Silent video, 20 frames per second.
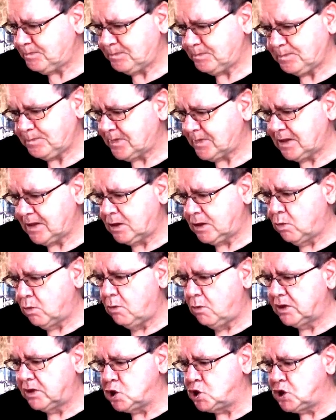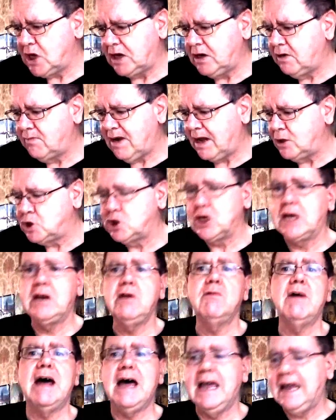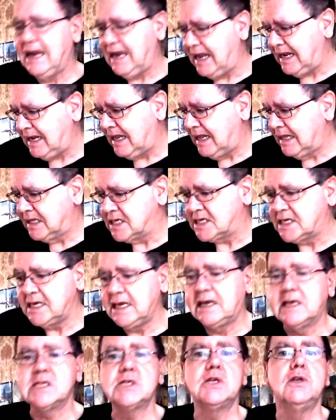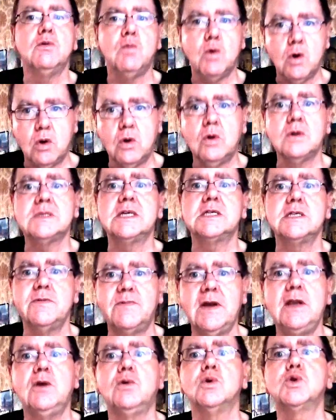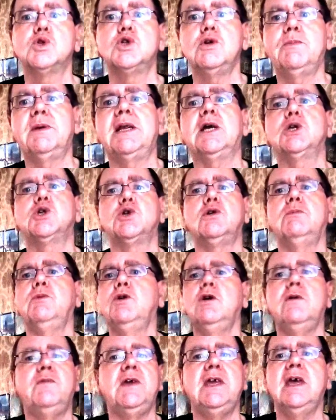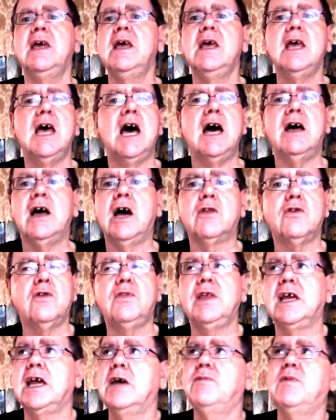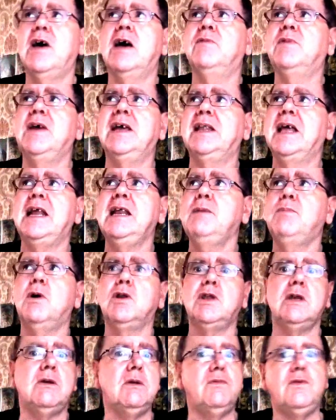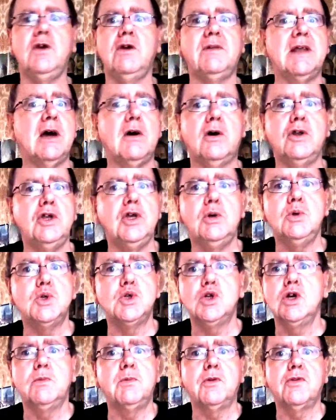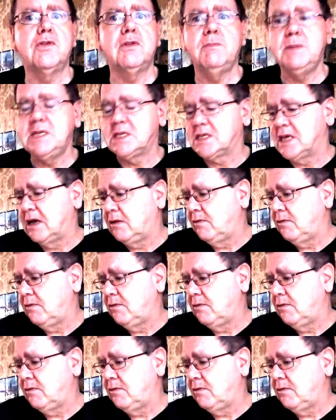The one with the Jerry Ryan in The Secrets in the Walls, that's a very good supernatural movie. I don't think I've heard anybody review that on YouTube other than myself.